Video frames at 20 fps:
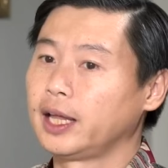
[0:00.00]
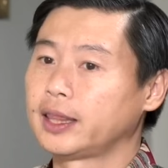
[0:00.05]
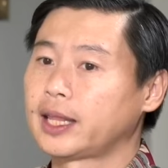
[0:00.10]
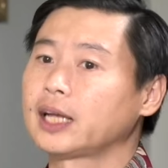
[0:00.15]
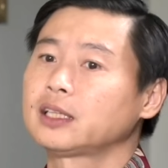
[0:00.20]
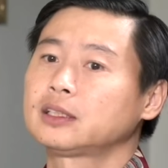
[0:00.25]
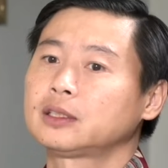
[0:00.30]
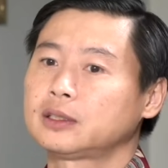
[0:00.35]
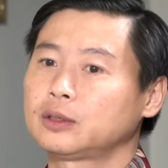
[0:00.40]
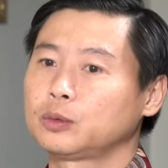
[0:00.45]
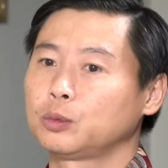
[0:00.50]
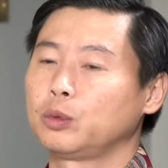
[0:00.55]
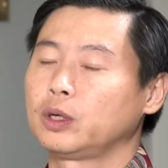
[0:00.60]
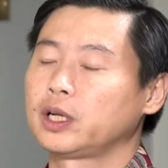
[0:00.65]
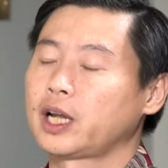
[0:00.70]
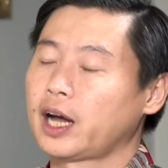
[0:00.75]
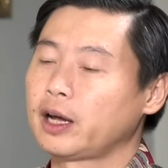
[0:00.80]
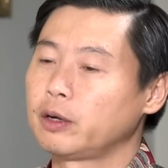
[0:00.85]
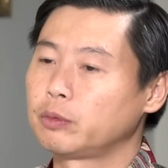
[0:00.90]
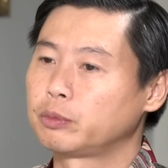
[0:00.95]
And that's
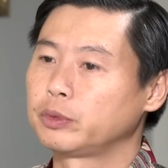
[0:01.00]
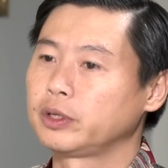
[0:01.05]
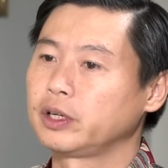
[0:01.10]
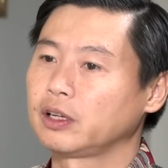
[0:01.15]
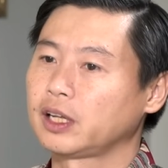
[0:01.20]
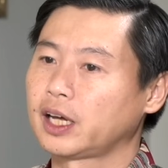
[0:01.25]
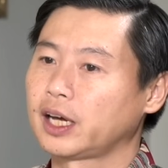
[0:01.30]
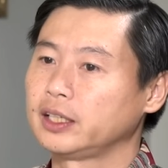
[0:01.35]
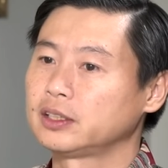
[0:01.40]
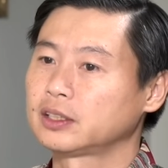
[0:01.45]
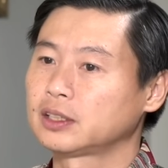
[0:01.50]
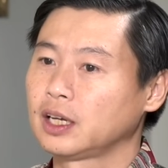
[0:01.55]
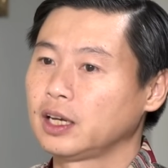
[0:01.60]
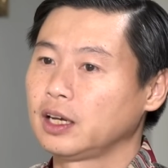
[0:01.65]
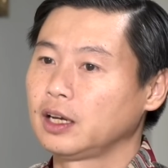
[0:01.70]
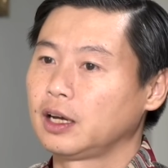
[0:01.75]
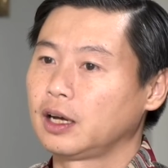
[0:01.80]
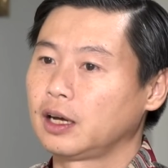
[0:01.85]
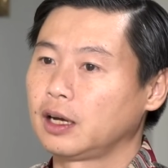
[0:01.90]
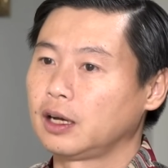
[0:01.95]
when I realized
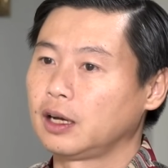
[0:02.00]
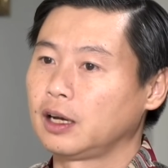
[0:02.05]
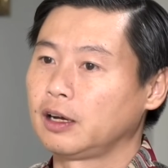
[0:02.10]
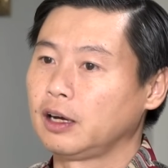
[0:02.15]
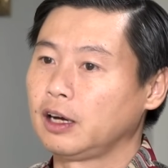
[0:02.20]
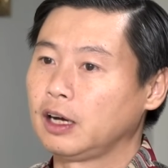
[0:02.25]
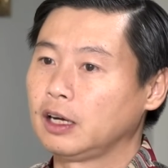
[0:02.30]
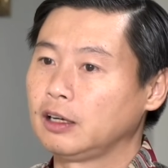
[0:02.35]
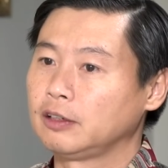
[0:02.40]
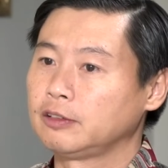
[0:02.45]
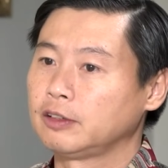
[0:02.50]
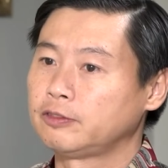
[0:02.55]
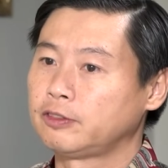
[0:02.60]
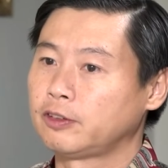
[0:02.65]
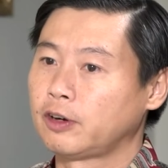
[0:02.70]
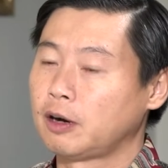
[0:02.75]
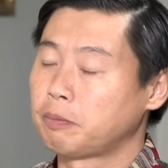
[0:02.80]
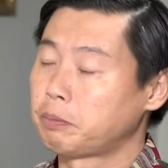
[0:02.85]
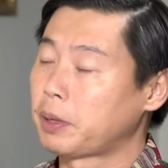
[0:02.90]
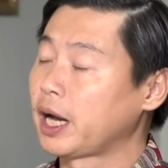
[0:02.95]

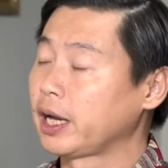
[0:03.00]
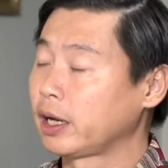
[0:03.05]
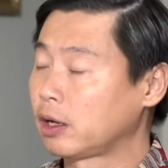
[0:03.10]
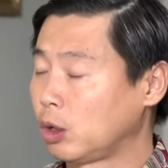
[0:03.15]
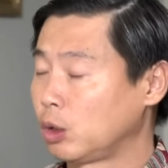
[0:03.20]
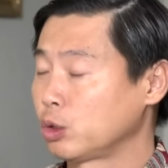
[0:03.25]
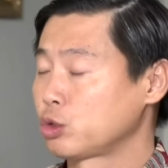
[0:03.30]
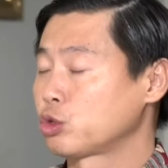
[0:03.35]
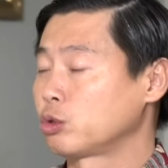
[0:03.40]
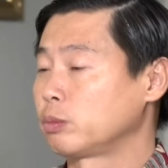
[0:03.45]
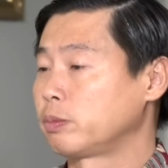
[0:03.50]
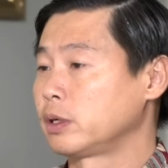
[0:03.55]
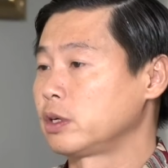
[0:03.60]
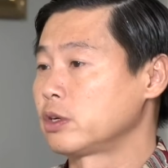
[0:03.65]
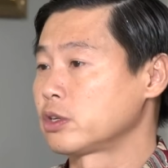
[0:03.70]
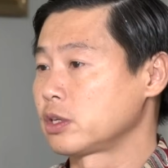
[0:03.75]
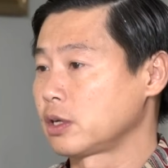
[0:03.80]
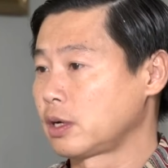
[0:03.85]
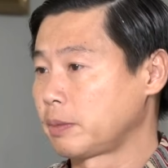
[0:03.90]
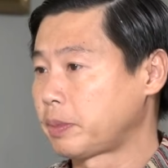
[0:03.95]
for a bicultural
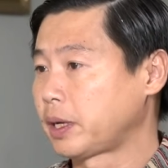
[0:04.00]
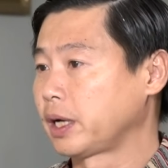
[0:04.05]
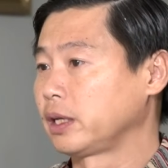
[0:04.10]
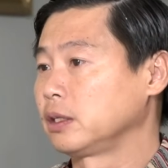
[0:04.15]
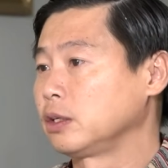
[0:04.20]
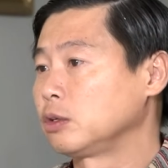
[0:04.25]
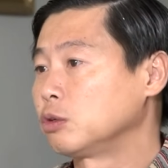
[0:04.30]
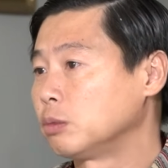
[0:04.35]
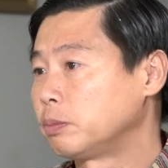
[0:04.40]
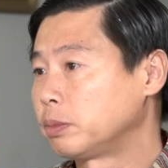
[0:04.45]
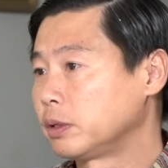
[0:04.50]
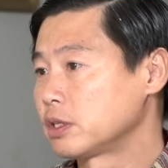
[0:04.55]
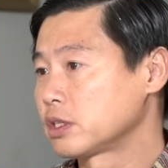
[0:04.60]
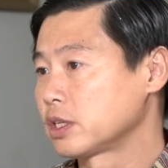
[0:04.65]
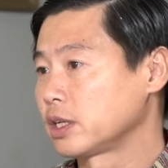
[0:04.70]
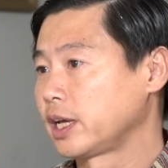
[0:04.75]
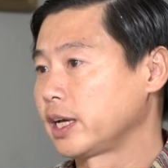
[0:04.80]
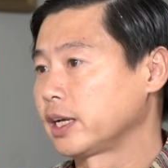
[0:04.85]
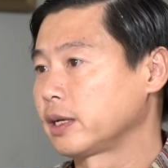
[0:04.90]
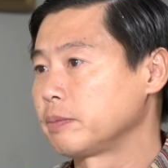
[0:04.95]
person, a bilingual
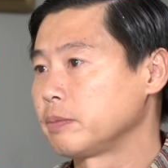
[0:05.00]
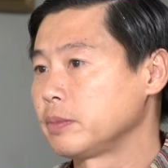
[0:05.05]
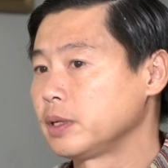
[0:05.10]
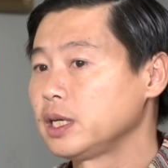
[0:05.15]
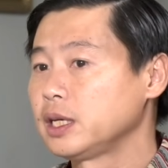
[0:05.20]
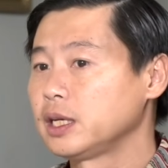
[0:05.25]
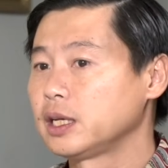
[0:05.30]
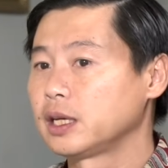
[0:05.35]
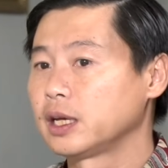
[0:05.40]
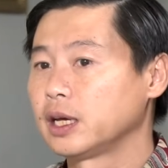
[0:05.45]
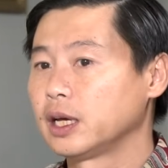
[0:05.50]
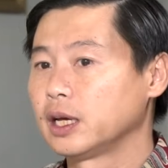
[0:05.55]
person like me,